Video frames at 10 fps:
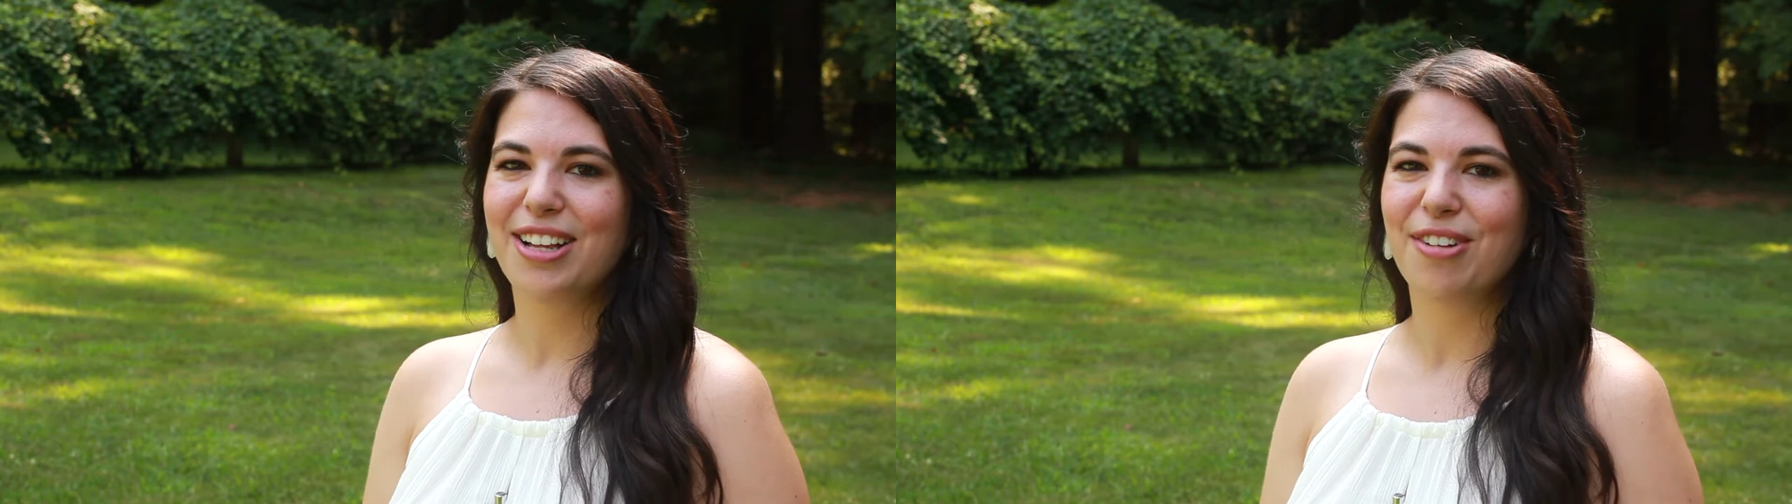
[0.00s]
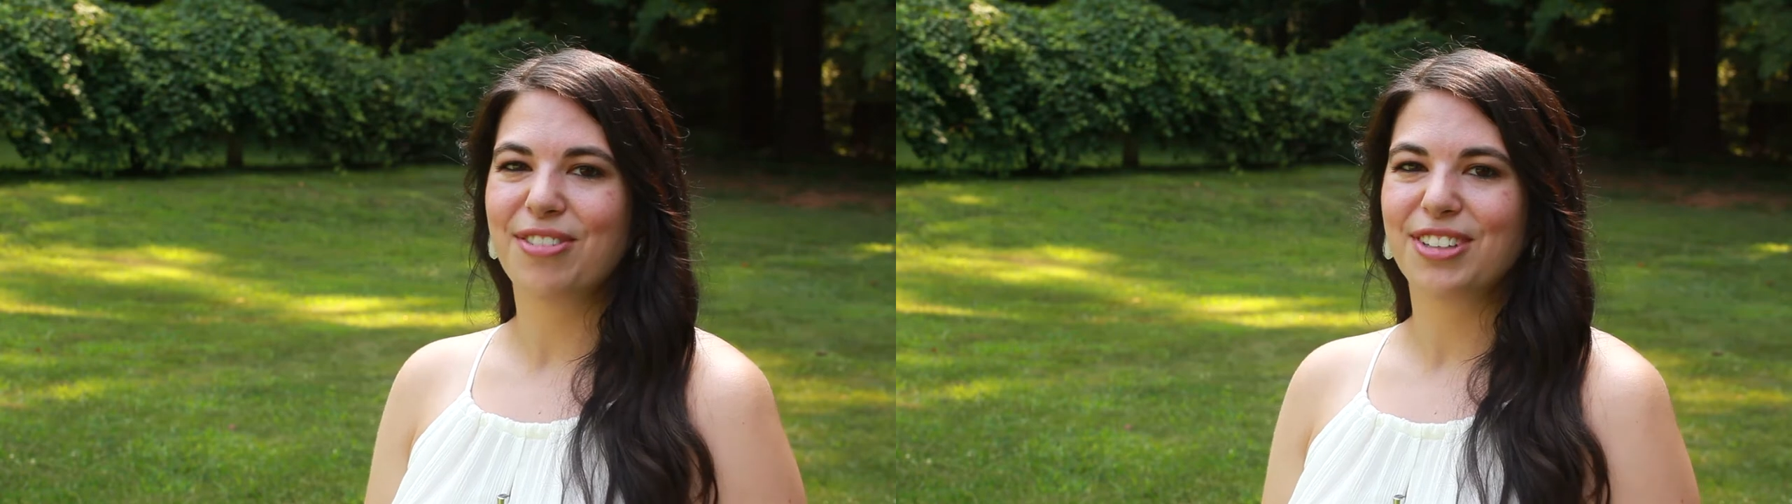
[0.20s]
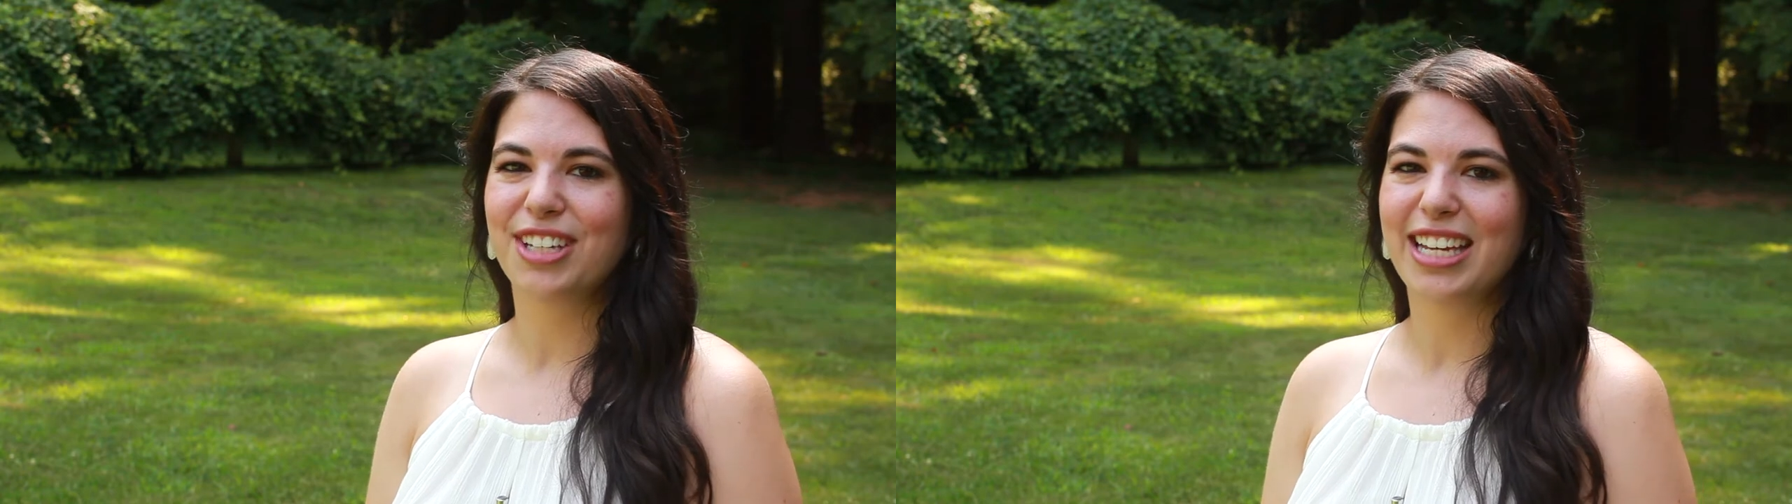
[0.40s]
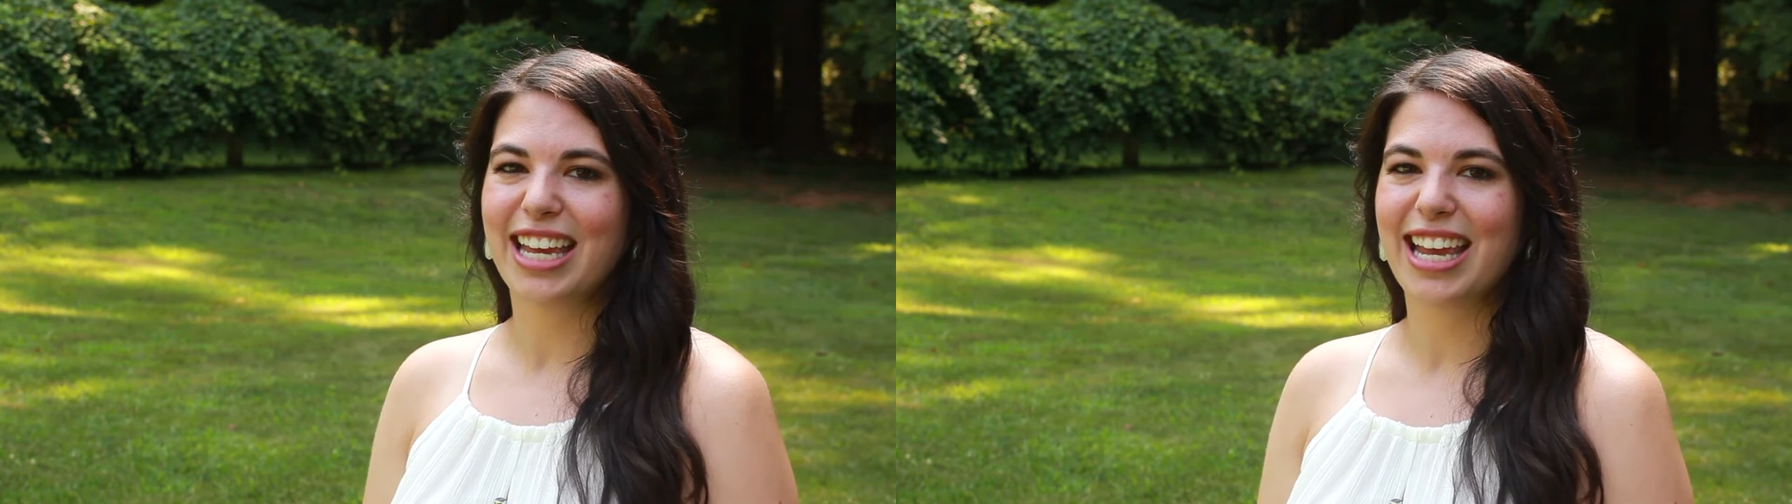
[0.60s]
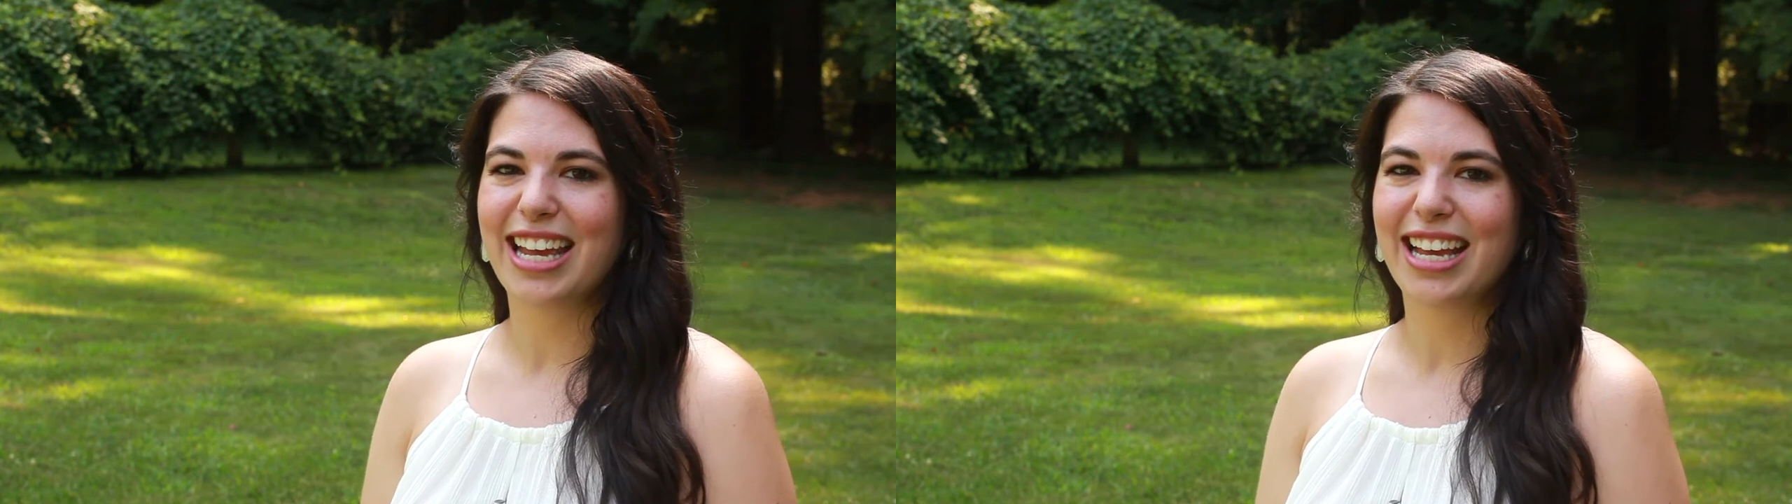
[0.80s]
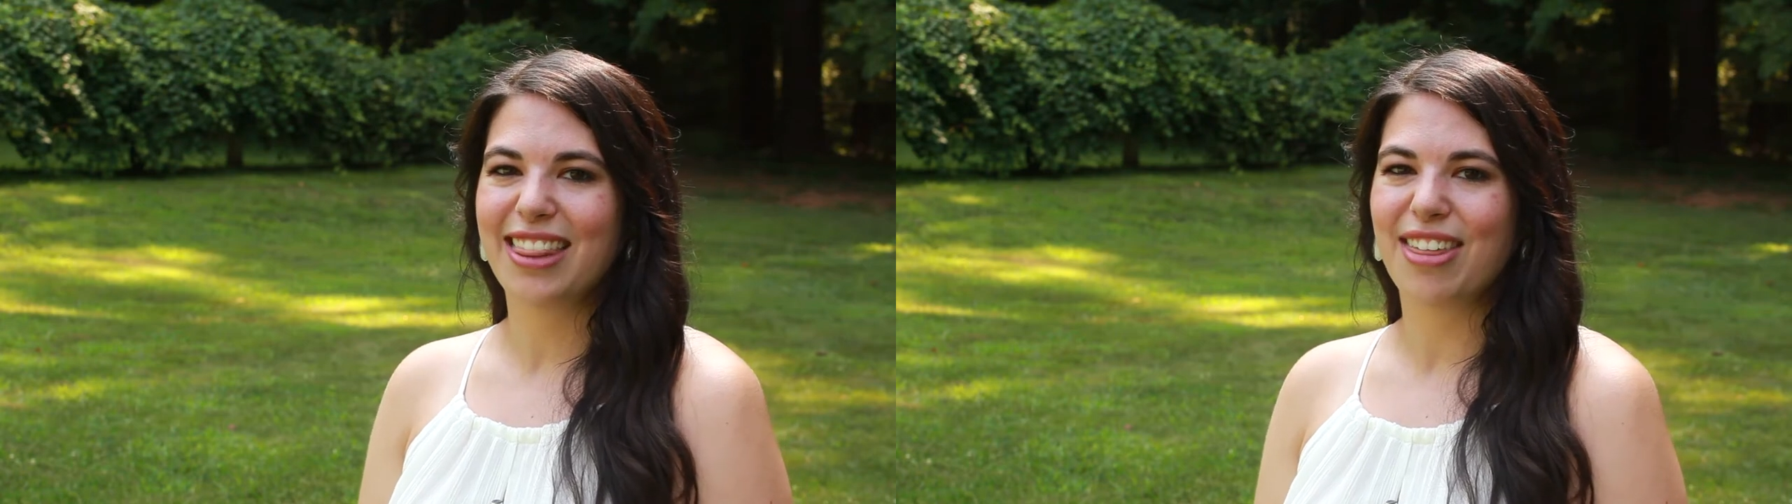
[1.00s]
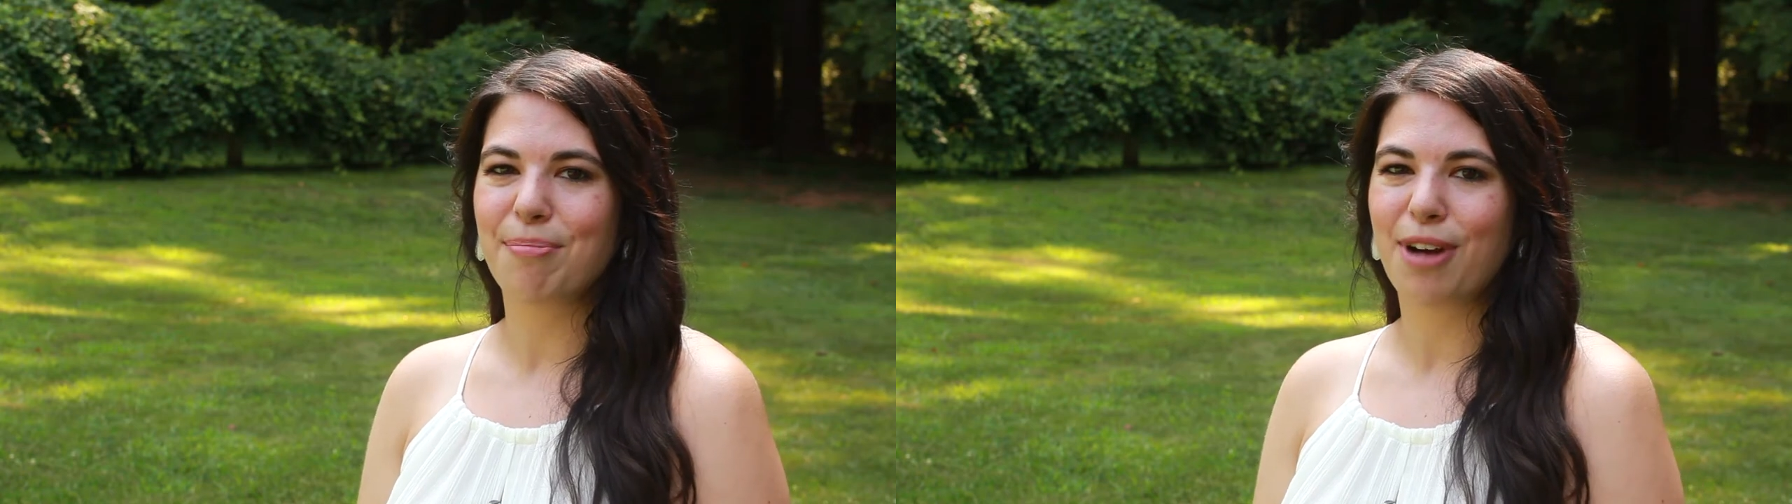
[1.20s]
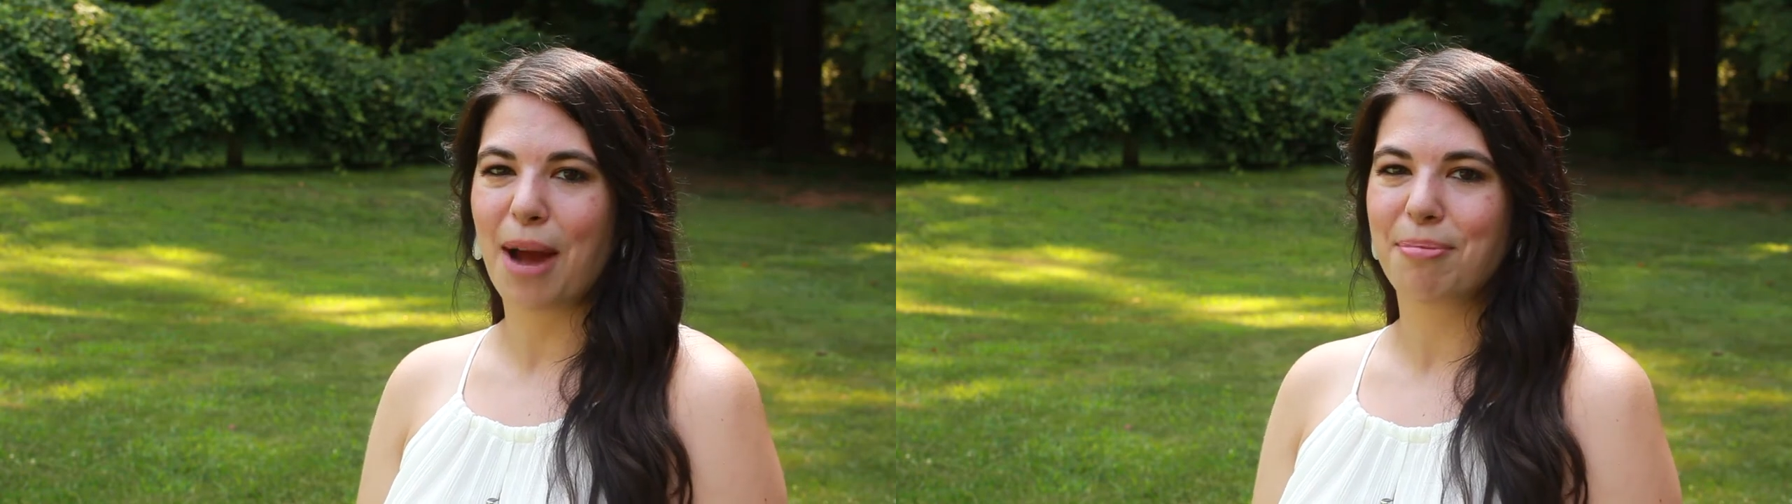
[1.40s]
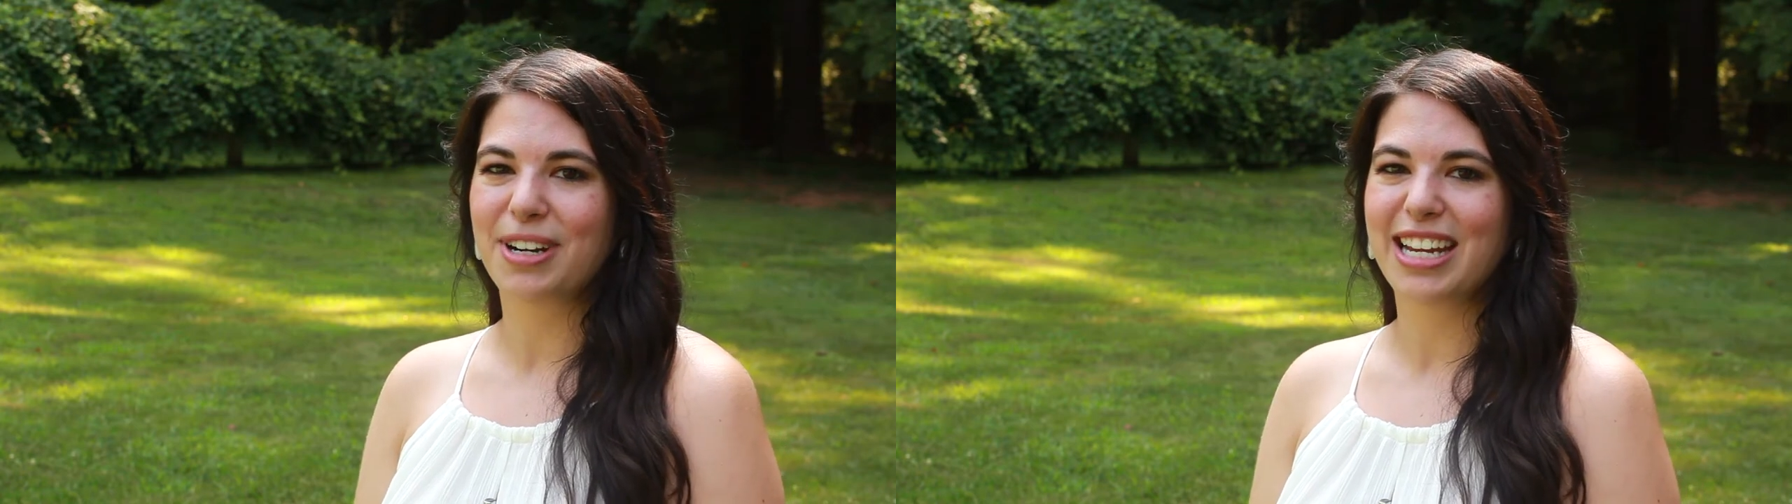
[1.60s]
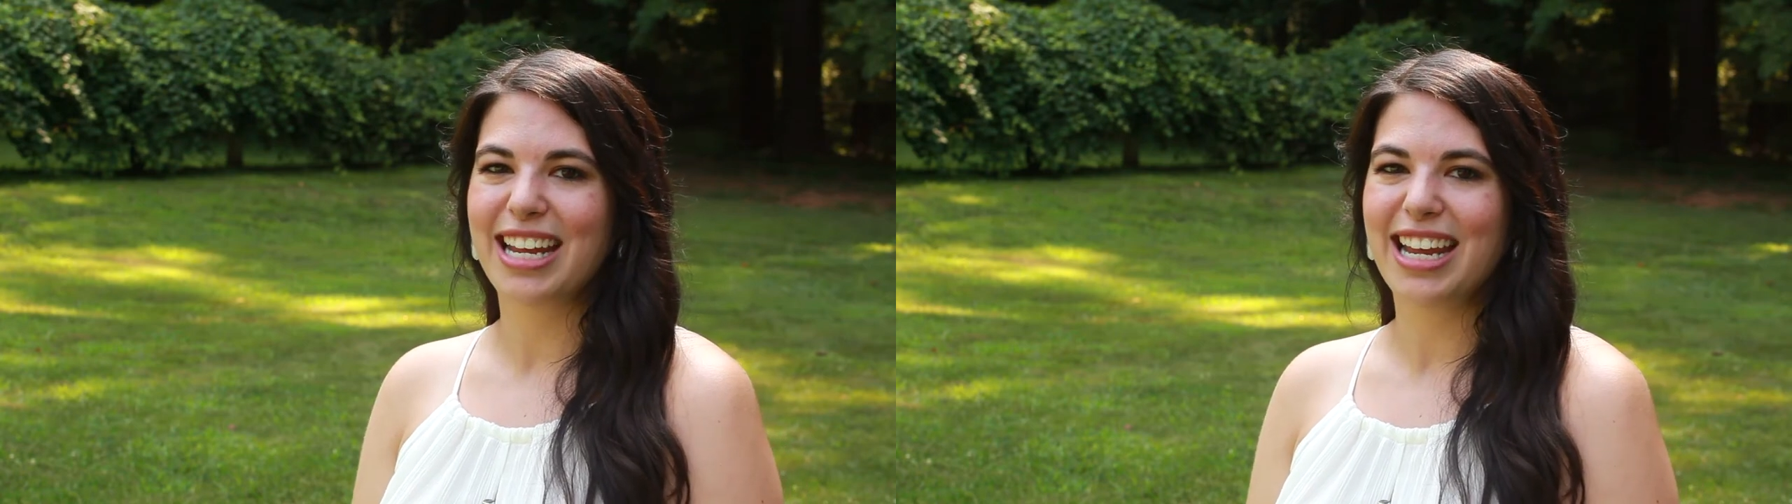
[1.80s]
overlooking the
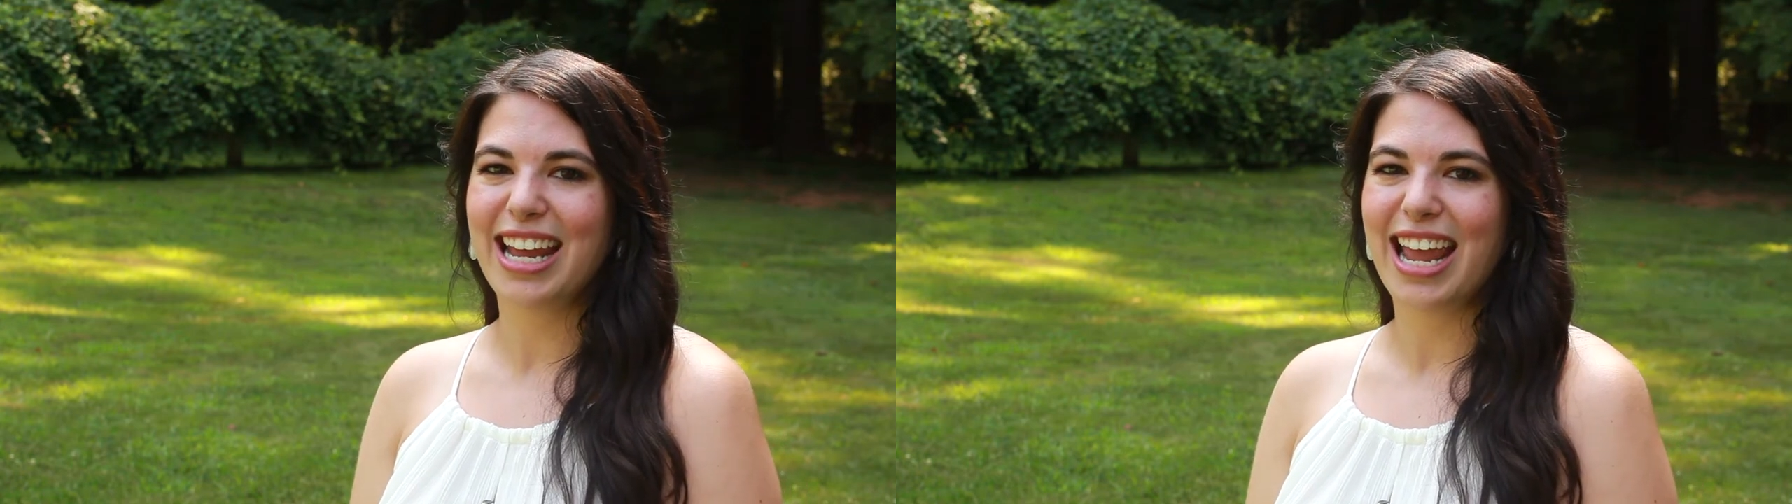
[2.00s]
property,